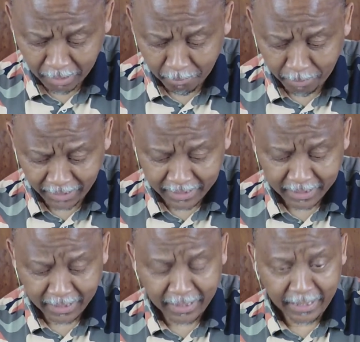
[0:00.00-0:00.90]
But
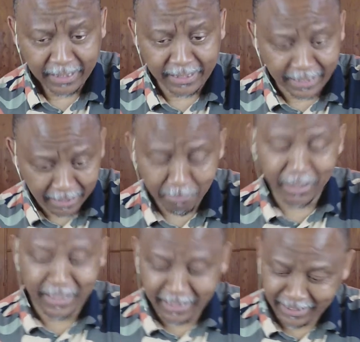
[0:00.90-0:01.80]
the
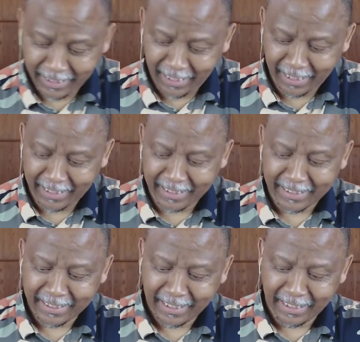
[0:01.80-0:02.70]
remedy here
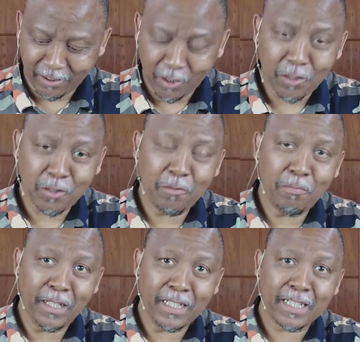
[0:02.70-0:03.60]
is not so
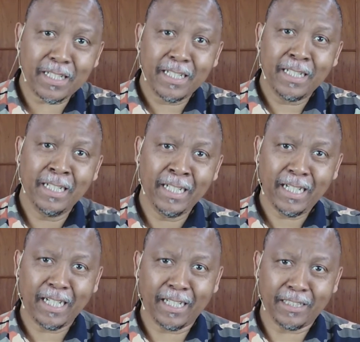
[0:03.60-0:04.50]
much
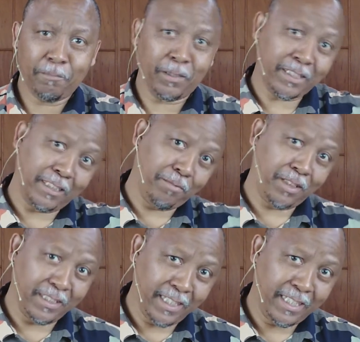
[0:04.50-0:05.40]
the
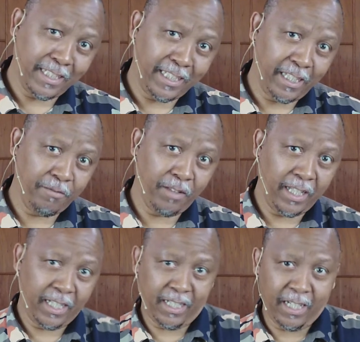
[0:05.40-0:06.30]
prescription that he gave
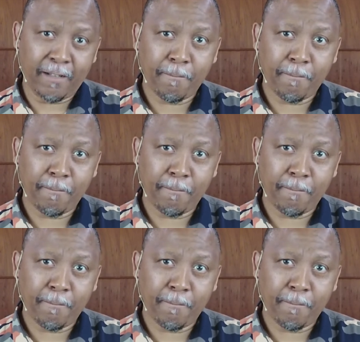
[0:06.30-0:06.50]
earlier,